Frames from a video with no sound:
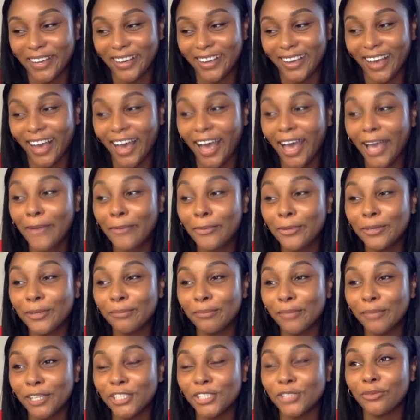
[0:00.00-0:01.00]
I would
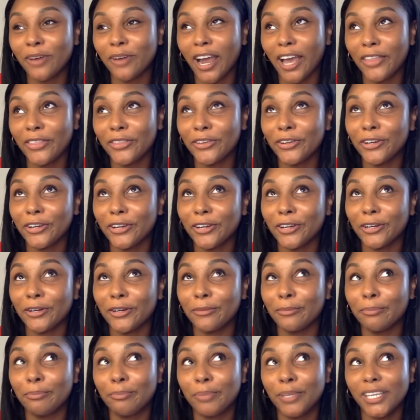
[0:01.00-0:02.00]
much
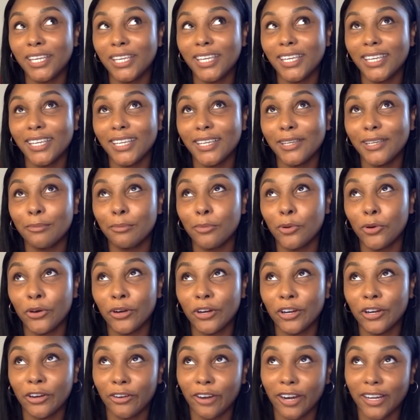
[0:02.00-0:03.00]
rather be more
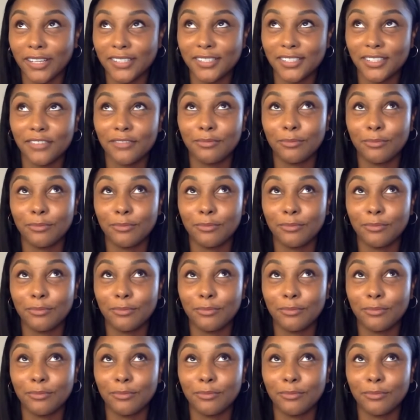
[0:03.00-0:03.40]
aggressive,